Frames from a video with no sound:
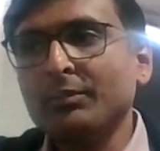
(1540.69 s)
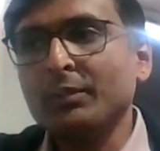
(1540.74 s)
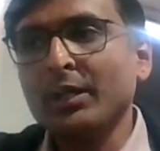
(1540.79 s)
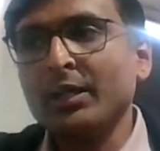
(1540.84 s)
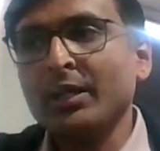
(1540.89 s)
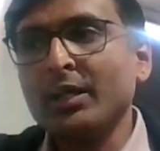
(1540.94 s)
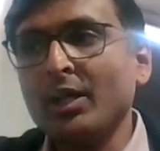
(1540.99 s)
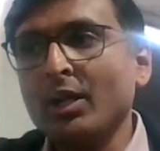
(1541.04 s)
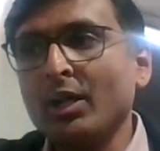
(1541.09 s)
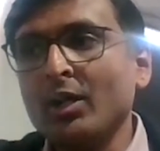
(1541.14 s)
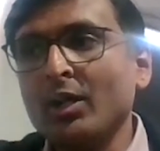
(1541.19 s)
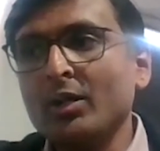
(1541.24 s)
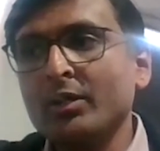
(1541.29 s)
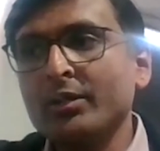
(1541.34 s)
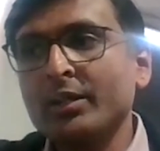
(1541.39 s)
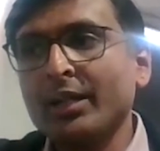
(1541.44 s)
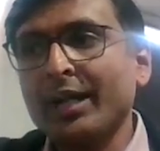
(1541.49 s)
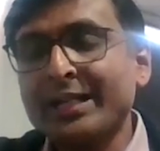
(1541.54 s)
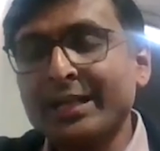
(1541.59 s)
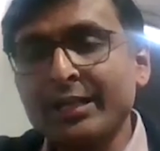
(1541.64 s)

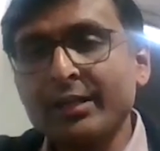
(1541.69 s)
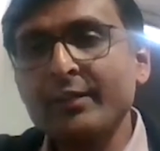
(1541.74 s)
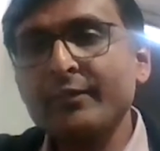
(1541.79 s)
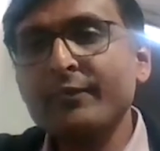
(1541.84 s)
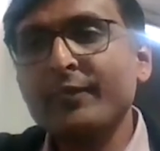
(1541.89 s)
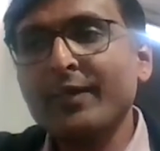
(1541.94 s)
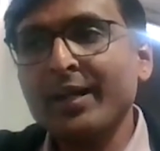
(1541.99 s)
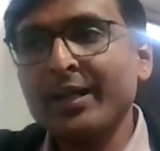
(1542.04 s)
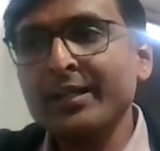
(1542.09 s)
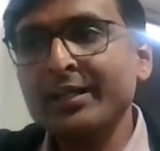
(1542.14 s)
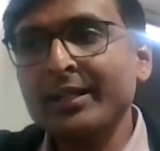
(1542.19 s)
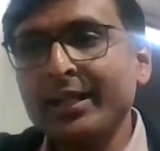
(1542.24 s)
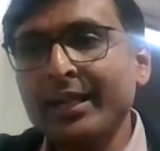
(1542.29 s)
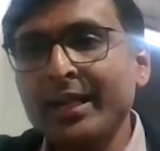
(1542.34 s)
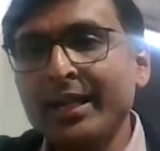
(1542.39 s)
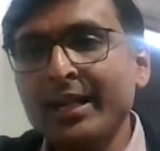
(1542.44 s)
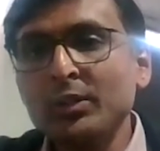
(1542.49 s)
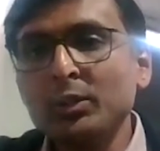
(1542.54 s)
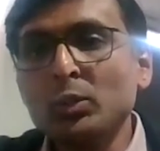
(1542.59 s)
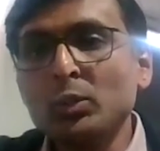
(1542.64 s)
on identifying
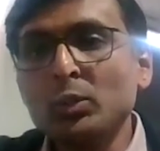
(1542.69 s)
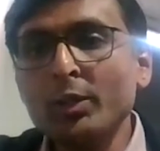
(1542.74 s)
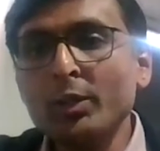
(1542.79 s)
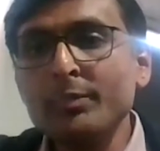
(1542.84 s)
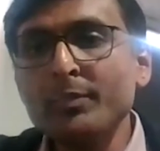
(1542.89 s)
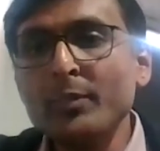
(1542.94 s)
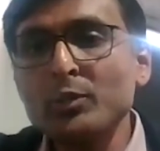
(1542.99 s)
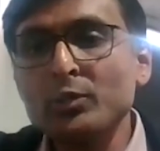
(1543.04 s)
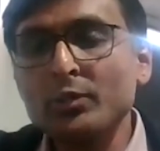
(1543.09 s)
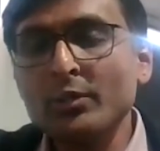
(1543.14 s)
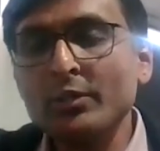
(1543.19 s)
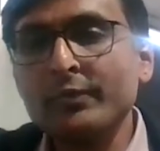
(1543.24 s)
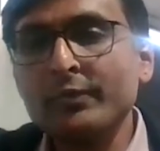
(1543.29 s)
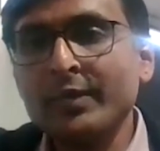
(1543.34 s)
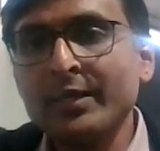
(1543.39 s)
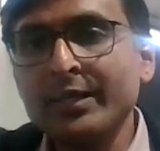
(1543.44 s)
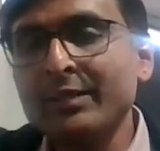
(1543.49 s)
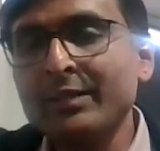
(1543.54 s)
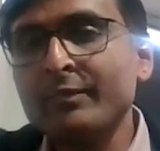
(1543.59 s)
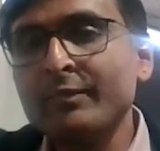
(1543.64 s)
a good mutual
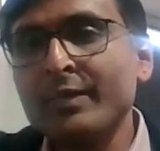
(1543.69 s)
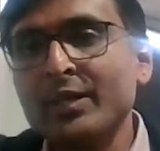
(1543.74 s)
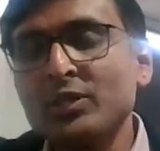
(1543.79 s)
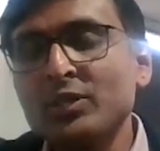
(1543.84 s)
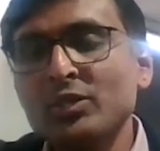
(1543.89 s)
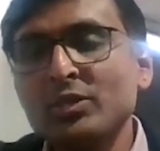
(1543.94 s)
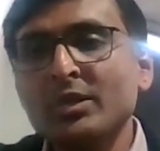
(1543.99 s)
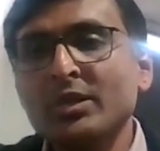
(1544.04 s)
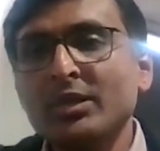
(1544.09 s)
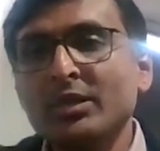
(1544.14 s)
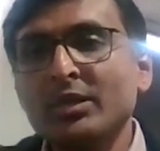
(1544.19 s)
fund in which